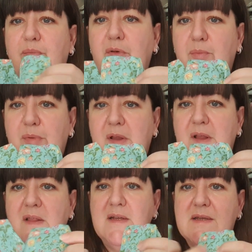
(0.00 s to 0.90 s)
boop, and
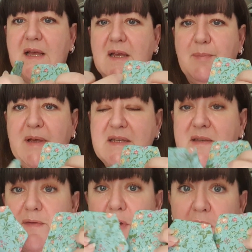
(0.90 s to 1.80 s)
then there's like a piece
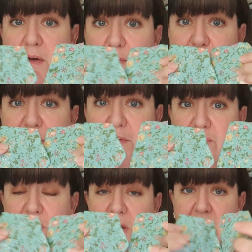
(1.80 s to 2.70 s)
of felt
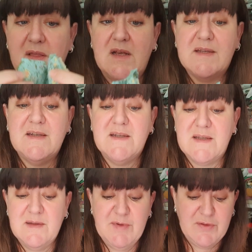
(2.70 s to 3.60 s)
that sits
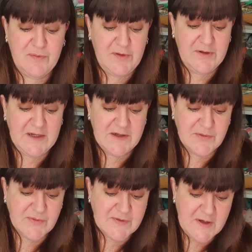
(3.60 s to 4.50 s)
in the middle for your
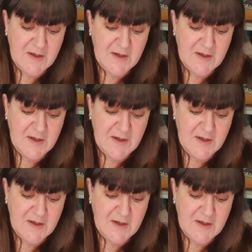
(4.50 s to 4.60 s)
needles.